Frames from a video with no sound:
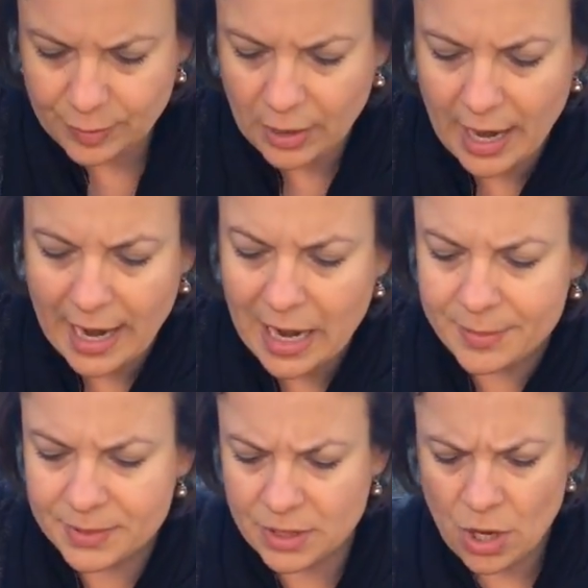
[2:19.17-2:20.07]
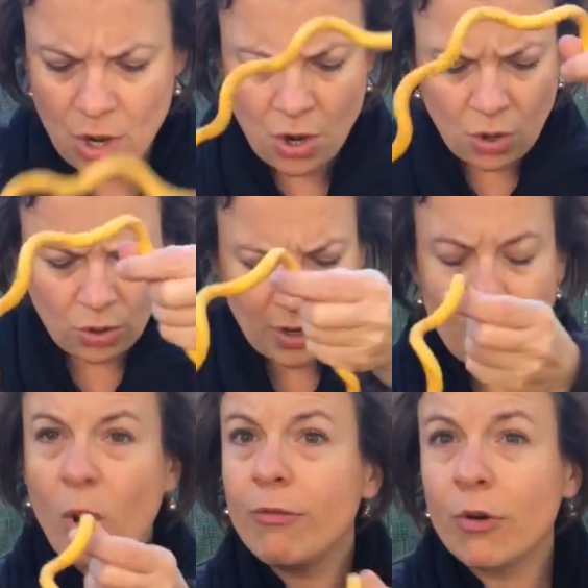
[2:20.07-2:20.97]
perhaps, or I'm
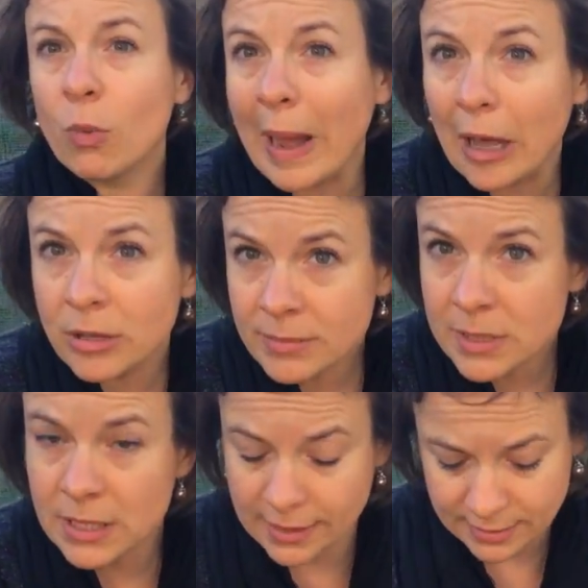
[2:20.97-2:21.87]
overwhelmed.